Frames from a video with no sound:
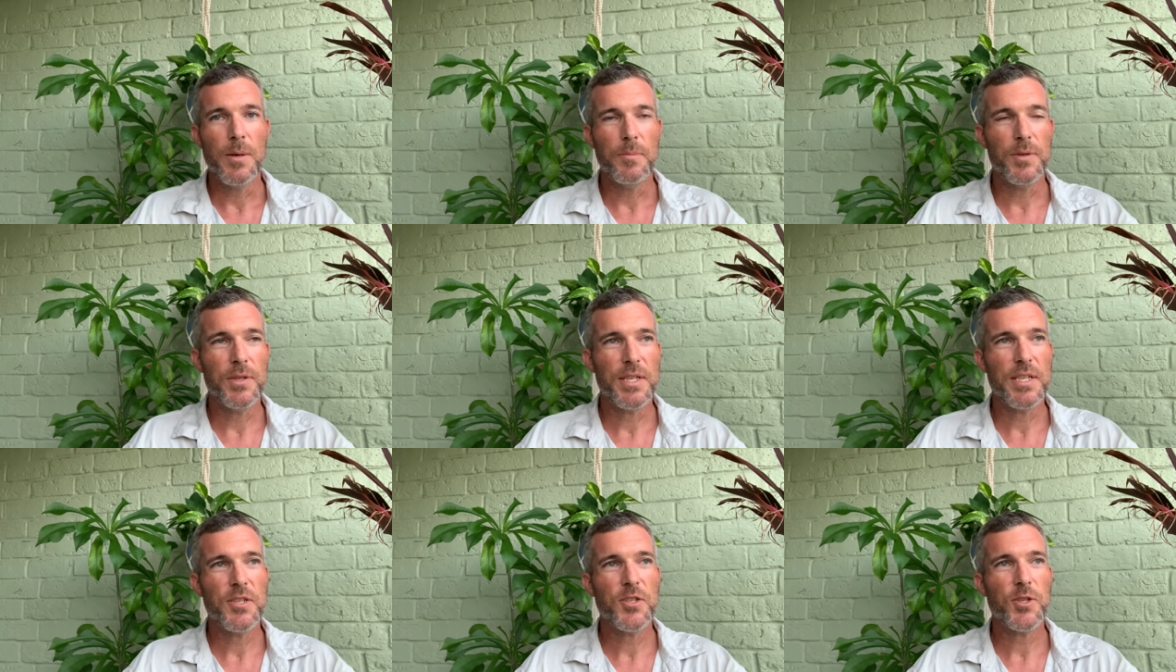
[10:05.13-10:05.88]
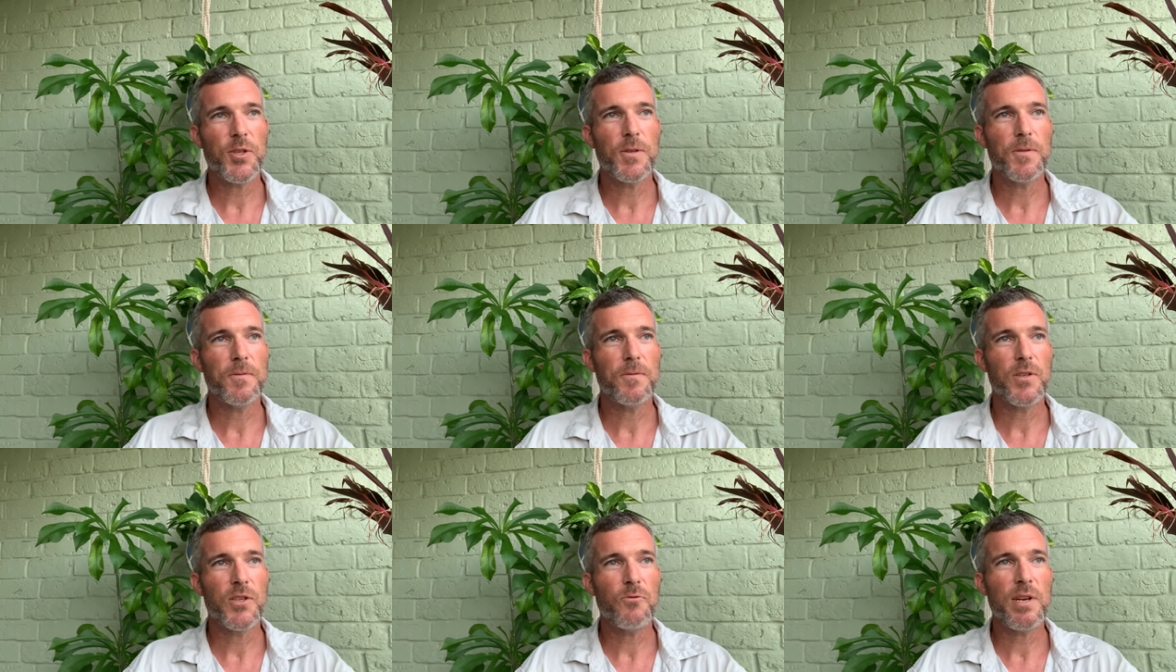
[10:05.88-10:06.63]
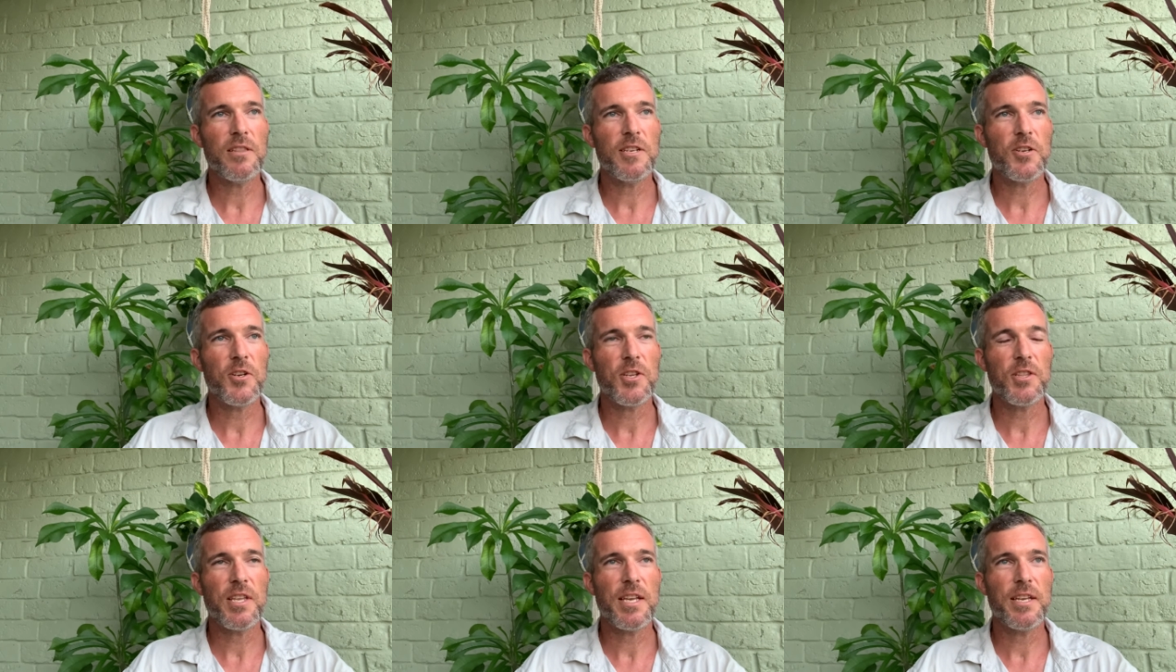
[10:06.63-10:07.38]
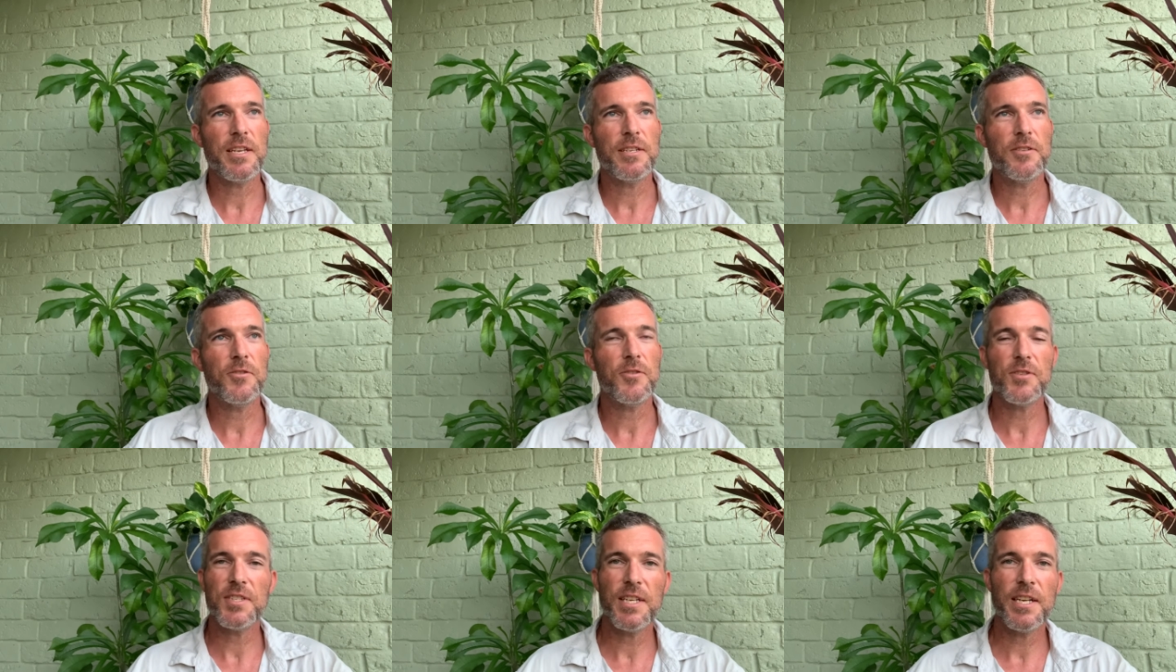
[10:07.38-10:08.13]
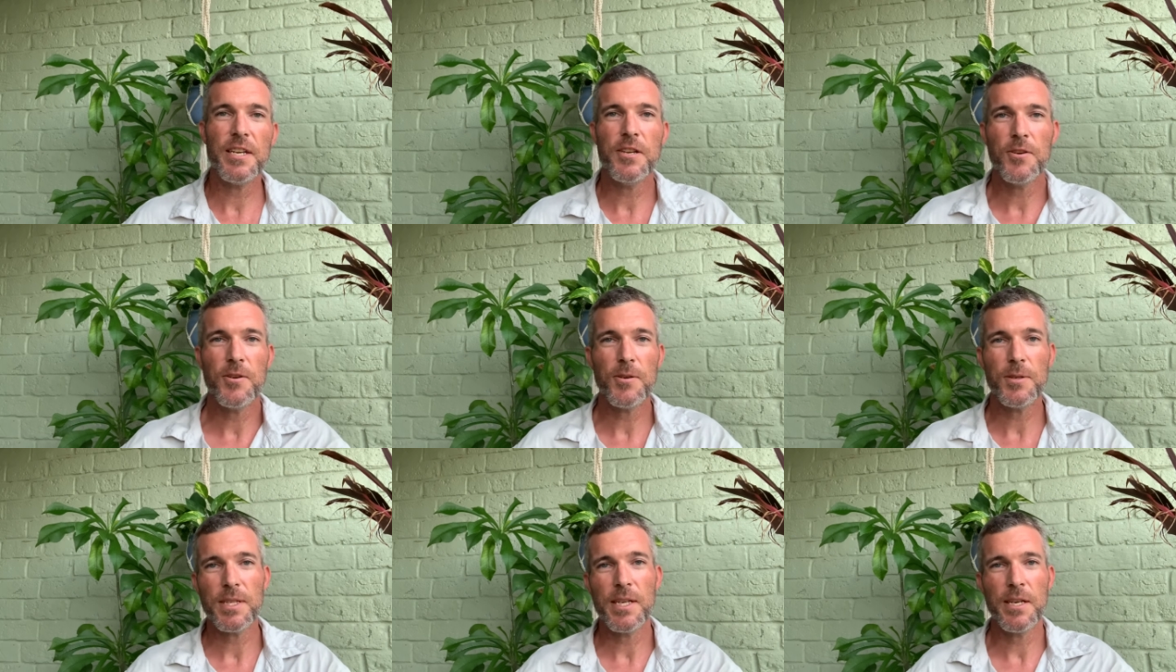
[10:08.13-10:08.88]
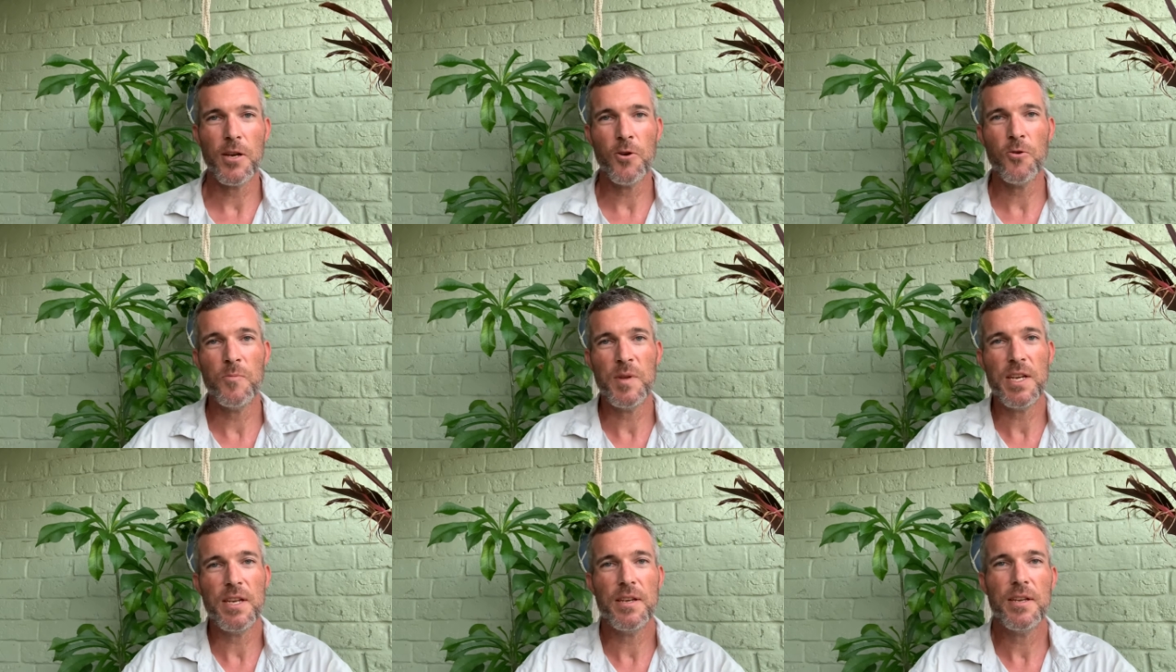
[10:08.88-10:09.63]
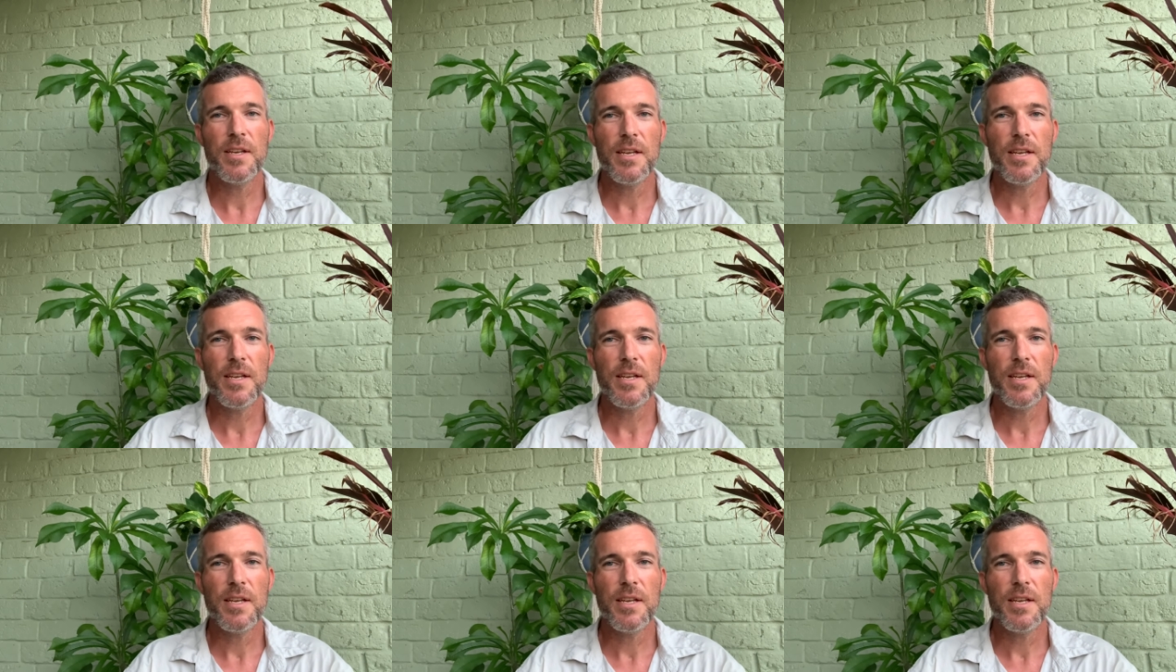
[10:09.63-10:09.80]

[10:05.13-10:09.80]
But instead of dwelling on that and, sitting here saying, "Oh me,"